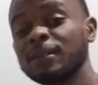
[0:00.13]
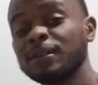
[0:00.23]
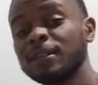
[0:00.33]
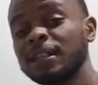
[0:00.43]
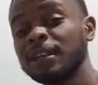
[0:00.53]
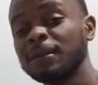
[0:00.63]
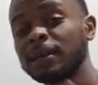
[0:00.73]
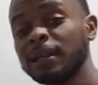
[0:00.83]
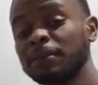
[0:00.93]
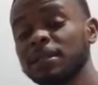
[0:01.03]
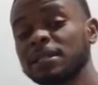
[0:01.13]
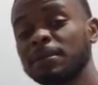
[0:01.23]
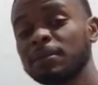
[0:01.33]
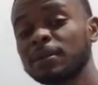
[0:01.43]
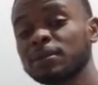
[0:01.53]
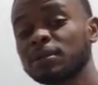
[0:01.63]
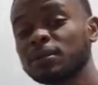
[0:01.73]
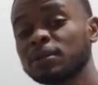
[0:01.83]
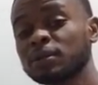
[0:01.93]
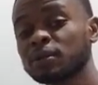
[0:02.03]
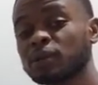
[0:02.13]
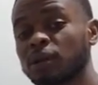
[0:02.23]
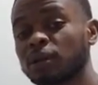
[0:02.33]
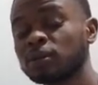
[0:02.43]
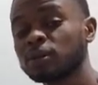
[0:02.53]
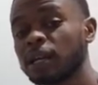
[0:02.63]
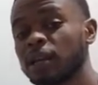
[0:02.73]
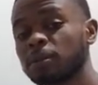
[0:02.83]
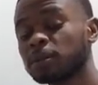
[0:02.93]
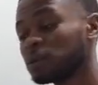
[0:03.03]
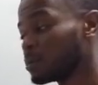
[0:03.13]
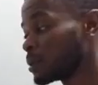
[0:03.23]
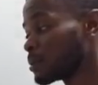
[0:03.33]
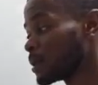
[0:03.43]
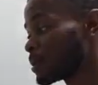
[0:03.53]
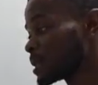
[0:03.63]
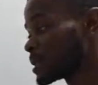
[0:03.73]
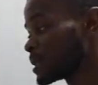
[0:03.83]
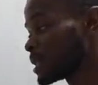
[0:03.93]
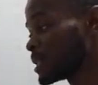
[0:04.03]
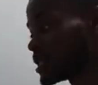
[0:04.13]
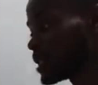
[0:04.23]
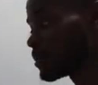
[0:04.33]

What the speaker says: Good day, my name is Tapelo Tototo. So today I'll be doing my presentation